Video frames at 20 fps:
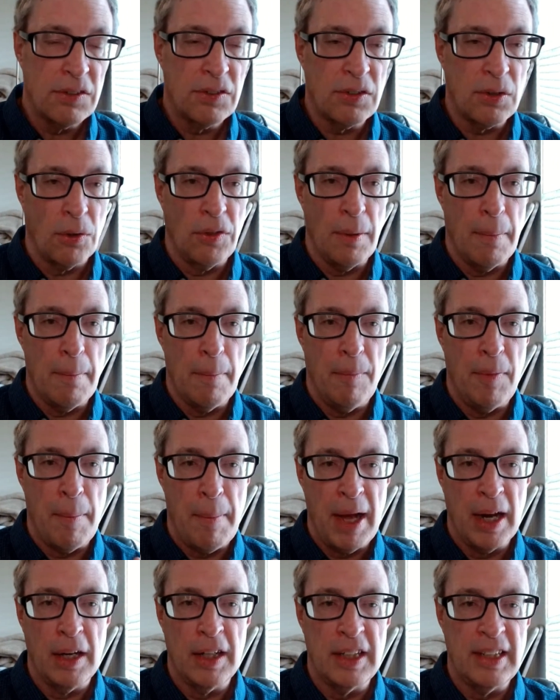So the
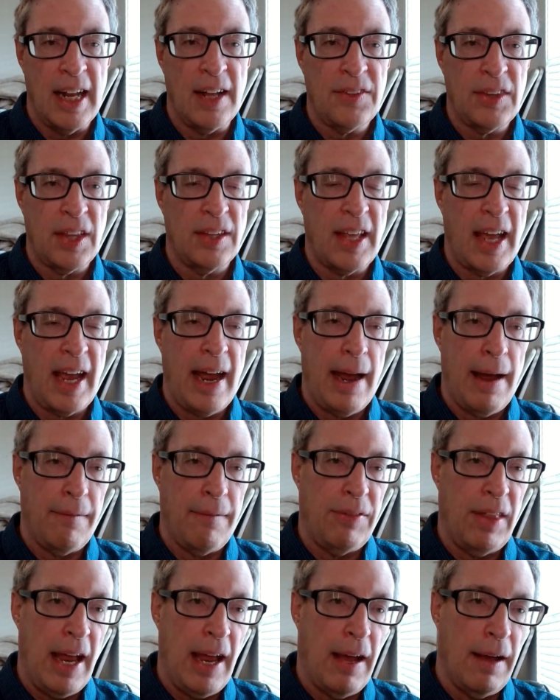amount of debt that they
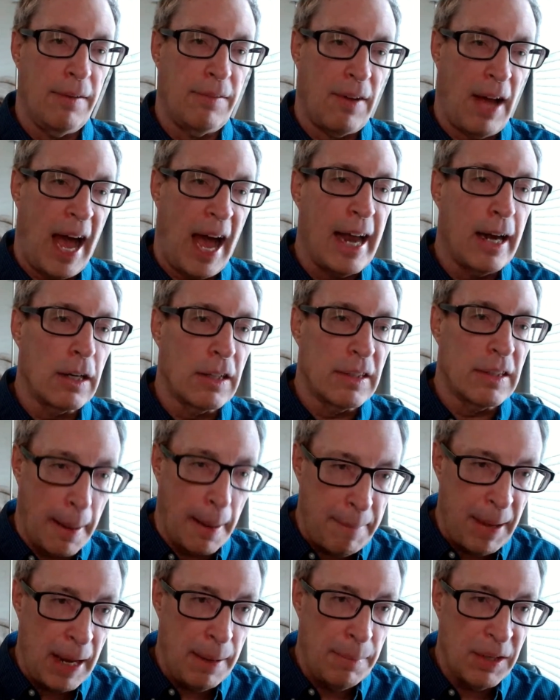have higher
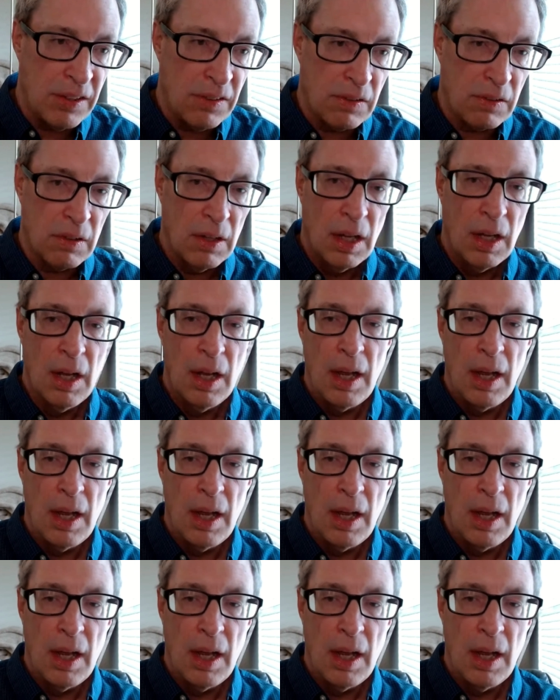debt payments,